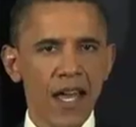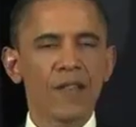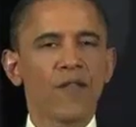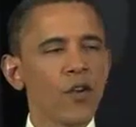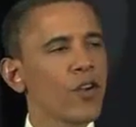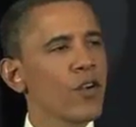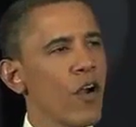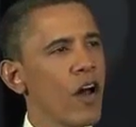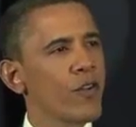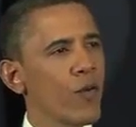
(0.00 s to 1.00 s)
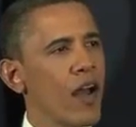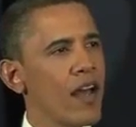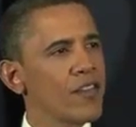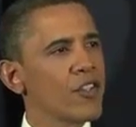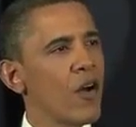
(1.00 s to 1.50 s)
And further
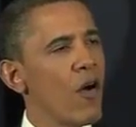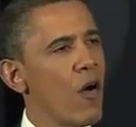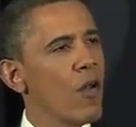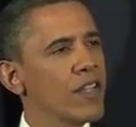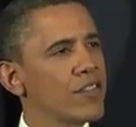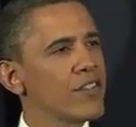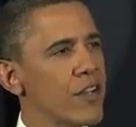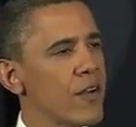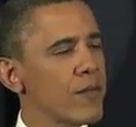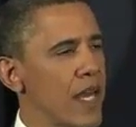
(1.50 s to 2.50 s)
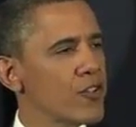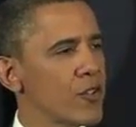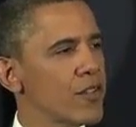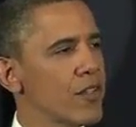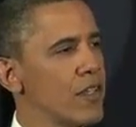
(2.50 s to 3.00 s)
authorized all necessary
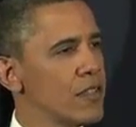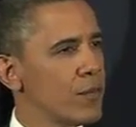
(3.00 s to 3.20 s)
measures